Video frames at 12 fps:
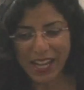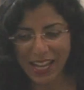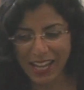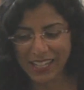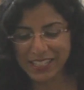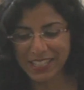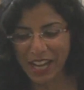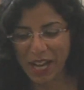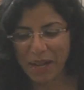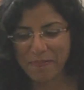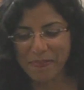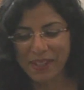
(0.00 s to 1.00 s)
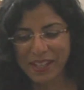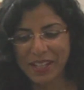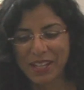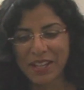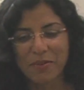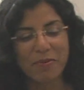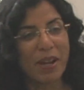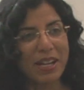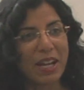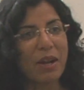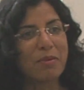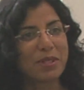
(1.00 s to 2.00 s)
And
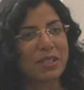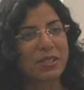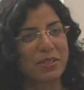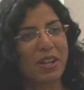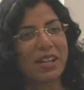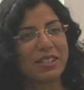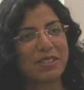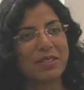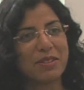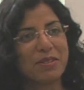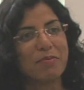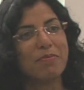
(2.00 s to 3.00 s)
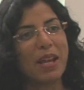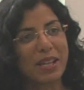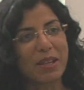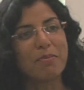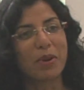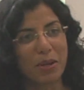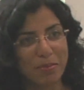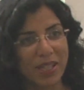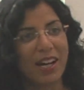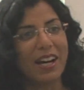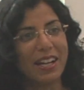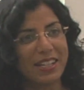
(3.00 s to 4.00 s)
right now I'm still trying to make them more
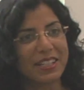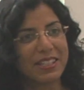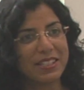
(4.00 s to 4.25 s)
applied.